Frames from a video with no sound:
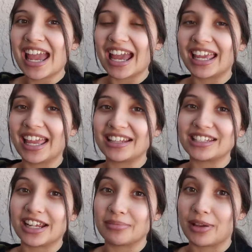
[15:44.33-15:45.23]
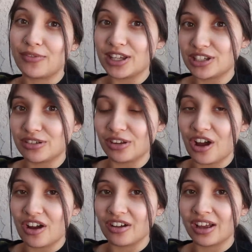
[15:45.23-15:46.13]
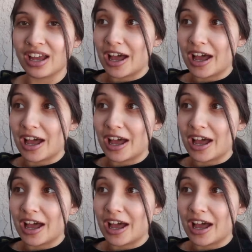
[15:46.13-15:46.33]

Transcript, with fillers: I can't stay on my feet too long.